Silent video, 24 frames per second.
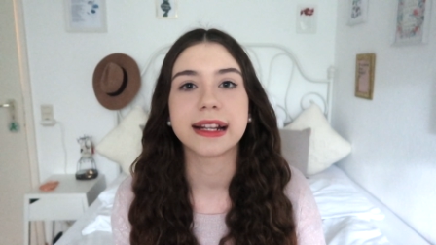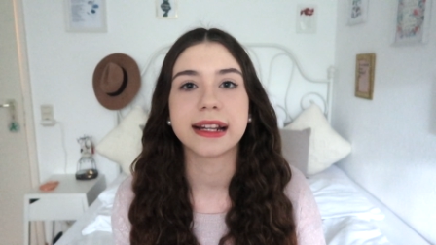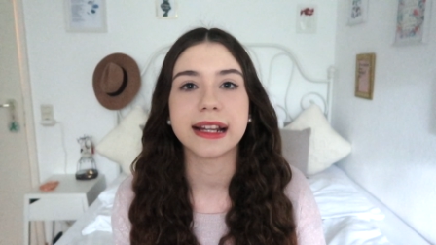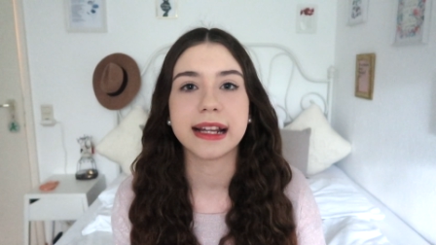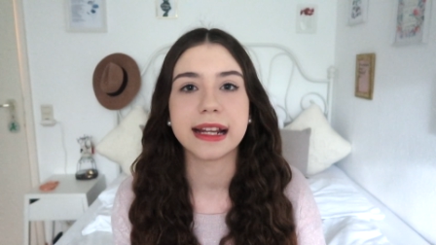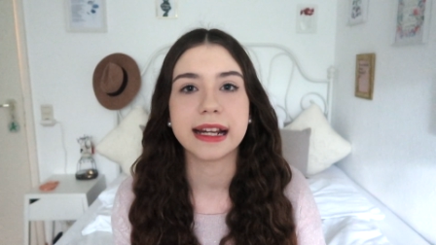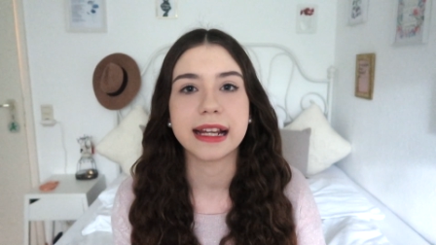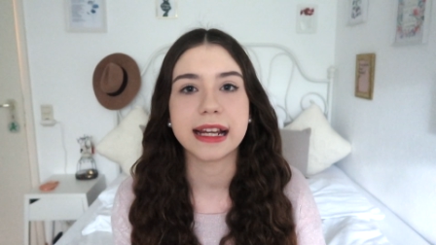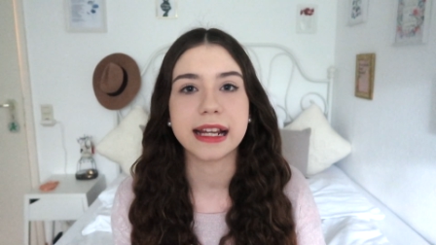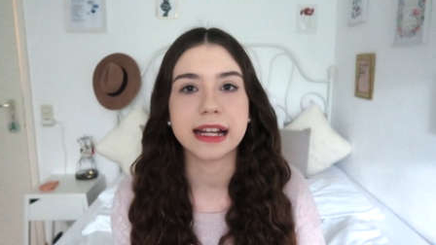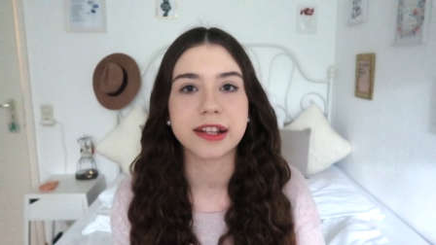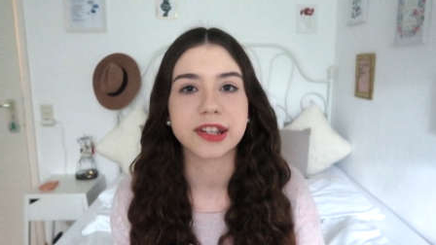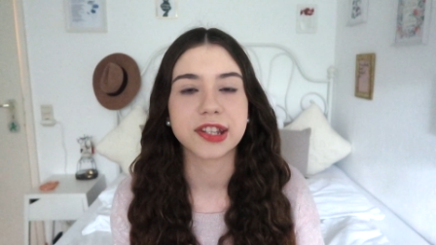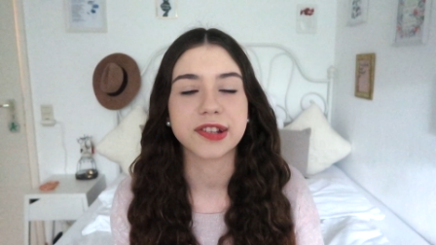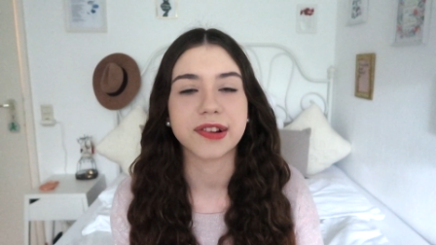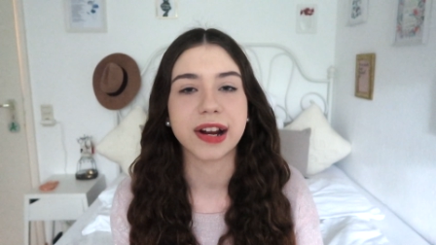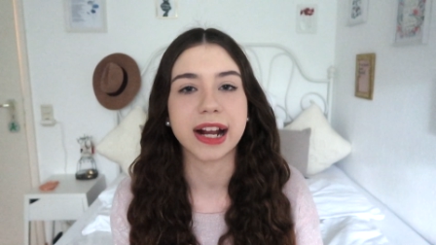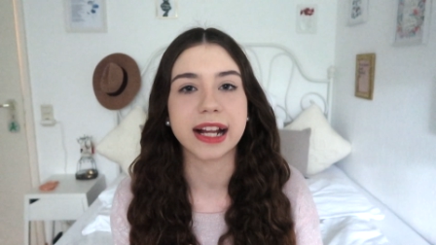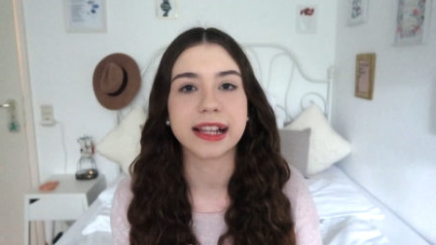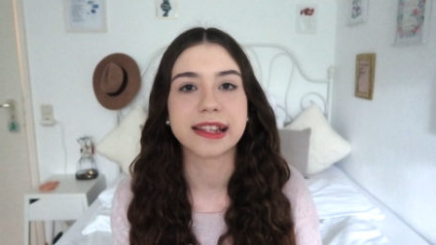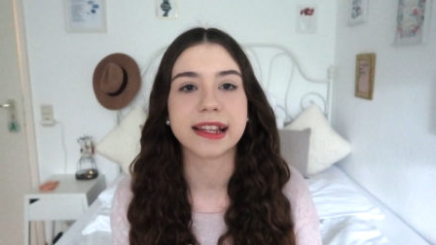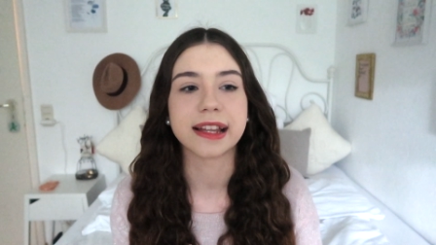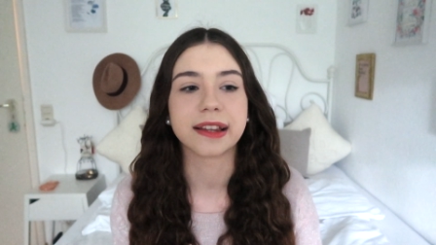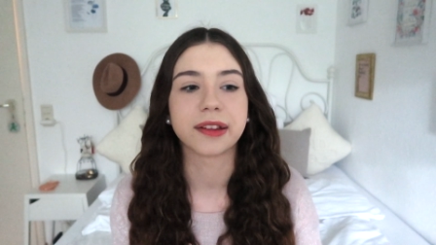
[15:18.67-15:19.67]
clearly
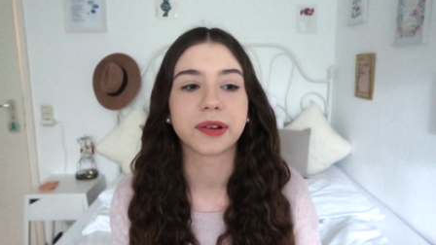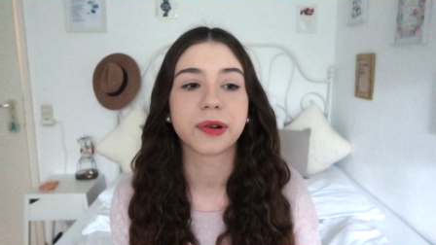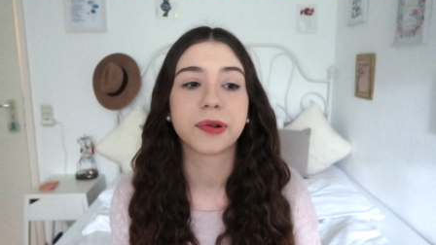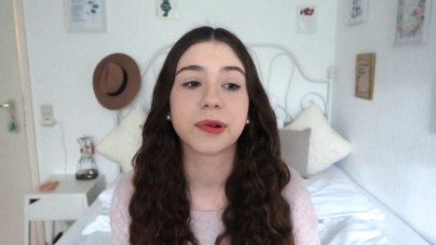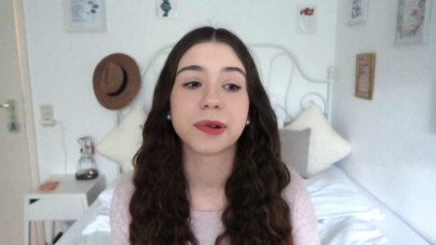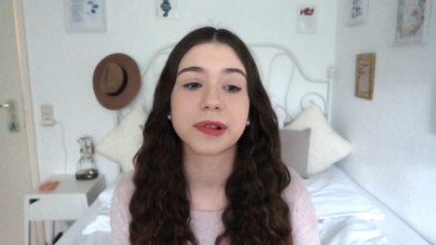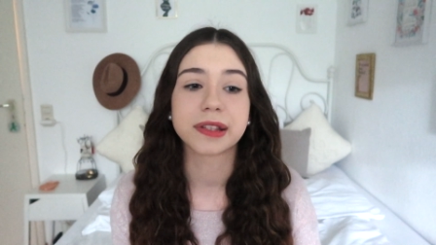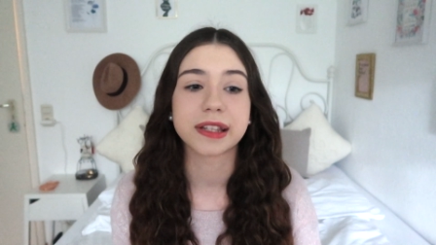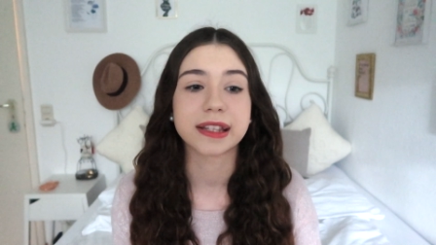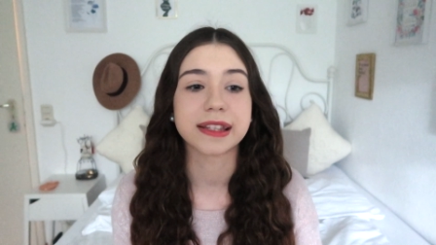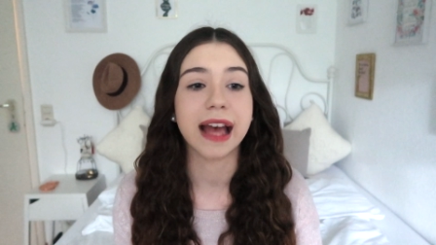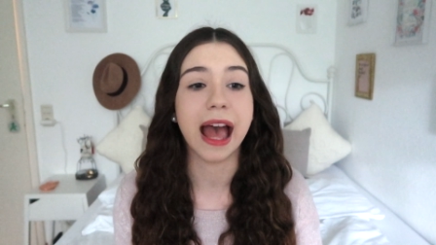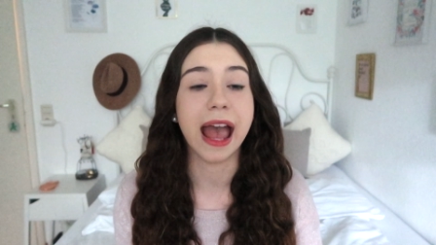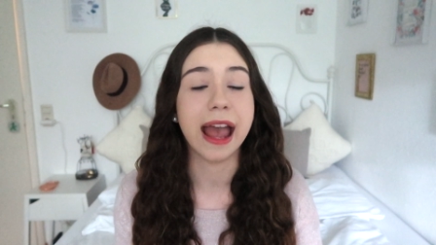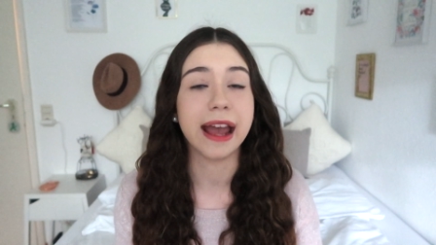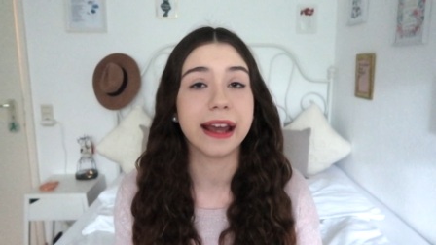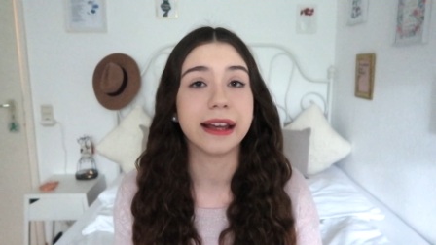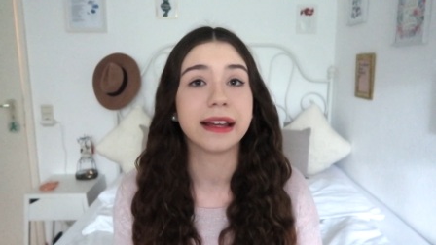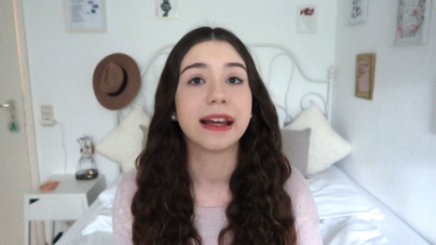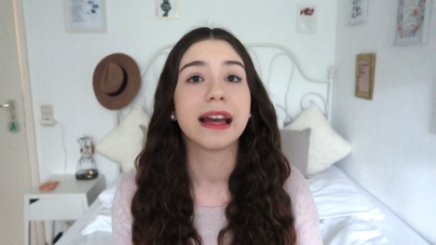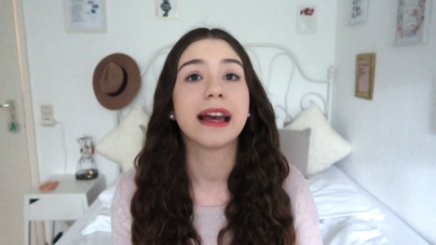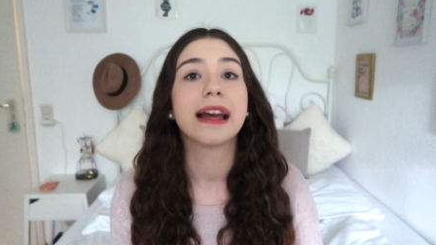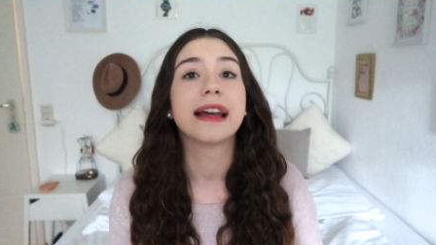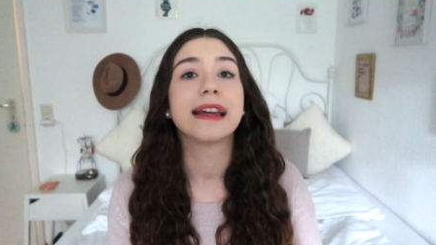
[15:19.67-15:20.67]
illustrates that the courts are
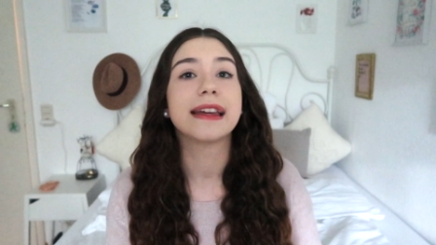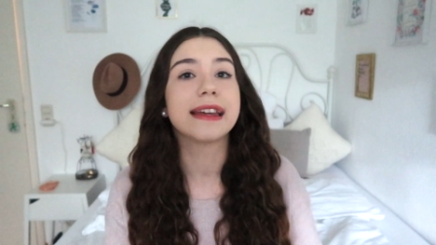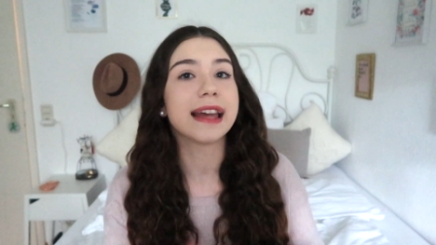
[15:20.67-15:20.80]
saying,